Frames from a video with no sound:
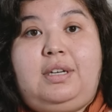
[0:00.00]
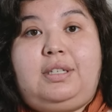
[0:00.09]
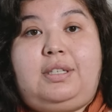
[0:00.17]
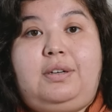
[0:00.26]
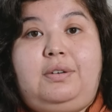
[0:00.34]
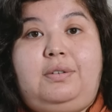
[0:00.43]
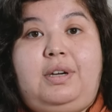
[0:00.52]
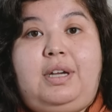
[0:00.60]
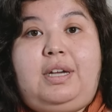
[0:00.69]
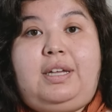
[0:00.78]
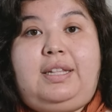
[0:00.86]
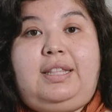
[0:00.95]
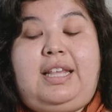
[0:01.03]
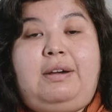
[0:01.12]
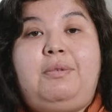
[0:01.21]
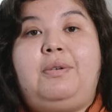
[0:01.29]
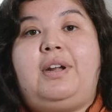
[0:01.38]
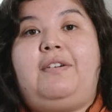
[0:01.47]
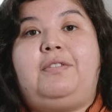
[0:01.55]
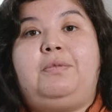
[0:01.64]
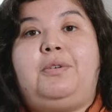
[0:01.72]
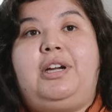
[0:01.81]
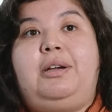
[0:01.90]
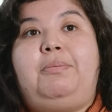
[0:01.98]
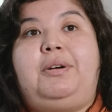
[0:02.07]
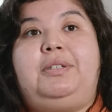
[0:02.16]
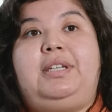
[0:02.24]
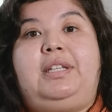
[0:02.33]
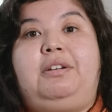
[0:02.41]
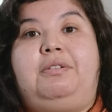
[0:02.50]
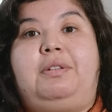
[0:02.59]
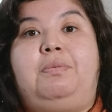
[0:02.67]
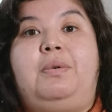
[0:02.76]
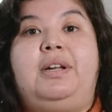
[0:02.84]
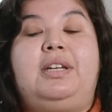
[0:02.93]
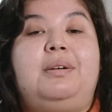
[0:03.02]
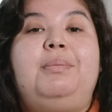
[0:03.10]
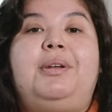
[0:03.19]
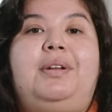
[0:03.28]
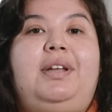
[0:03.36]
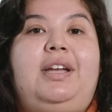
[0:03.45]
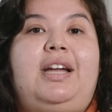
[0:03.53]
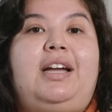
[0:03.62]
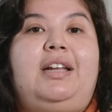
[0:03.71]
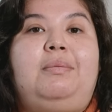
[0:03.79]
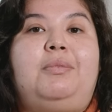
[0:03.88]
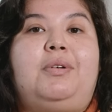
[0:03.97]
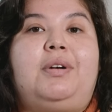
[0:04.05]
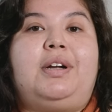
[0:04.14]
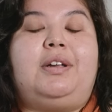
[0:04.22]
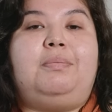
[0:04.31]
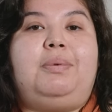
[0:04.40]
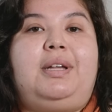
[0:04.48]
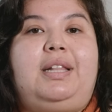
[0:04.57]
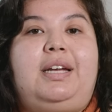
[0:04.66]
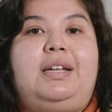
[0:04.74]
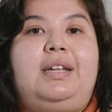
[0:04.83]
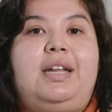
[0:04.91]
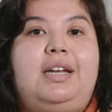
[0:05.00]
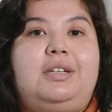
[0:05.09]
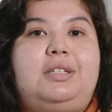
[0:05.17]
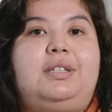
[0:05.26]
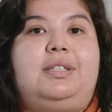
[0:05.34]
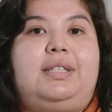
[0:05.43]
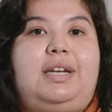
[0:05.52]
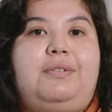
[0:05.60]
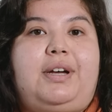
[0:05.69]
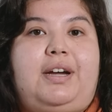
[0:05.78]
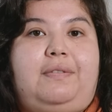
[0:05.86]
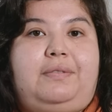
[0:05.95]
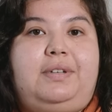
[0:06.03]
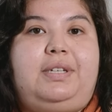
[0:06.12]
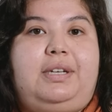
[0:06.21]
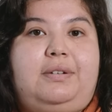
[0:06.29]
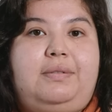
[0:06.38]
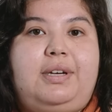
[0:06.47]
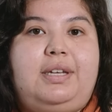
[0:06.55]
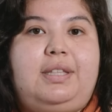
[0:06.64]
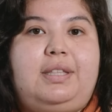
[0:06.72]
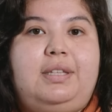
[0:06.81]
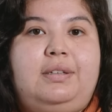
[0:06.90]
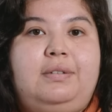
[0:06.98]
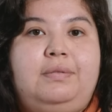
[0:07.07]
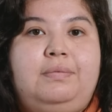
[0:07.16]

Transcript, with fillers: So they won't have to worry about dealing with one community anymore. It'll be like nations they will have to deal with.